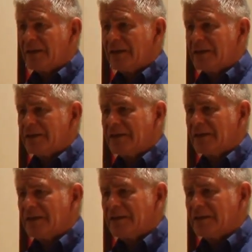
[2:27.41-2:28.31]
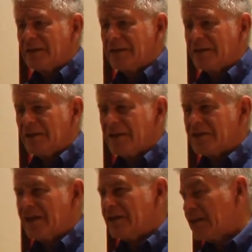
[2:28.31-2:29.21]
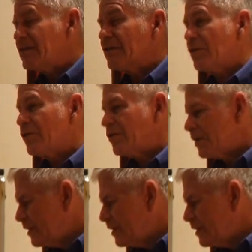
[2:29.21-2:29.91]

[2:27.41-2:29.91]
And how would I say? It's 130.